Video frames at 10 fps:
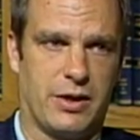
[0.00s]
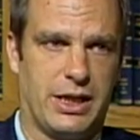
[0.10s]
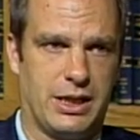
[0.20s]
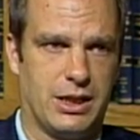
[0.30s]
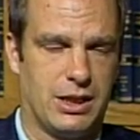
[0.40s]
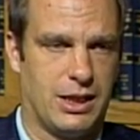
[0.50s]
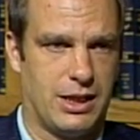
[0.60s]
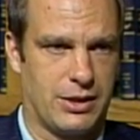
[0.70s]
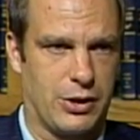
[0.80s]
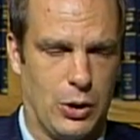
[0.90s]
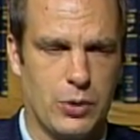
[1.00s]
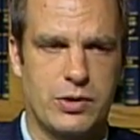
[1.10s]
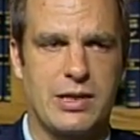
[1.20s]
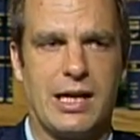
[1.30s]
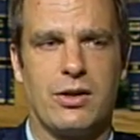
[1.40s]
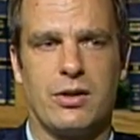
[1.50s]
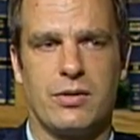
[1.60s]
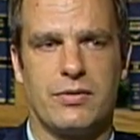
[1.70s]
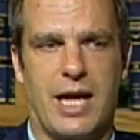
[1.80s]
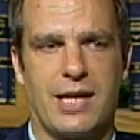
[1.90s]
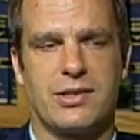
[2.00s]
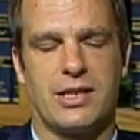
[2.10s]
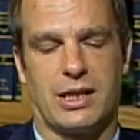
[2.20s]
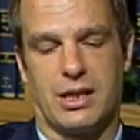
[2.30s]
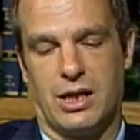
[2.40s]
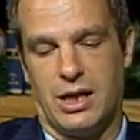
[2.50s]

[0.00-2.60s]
the gold standard of testing,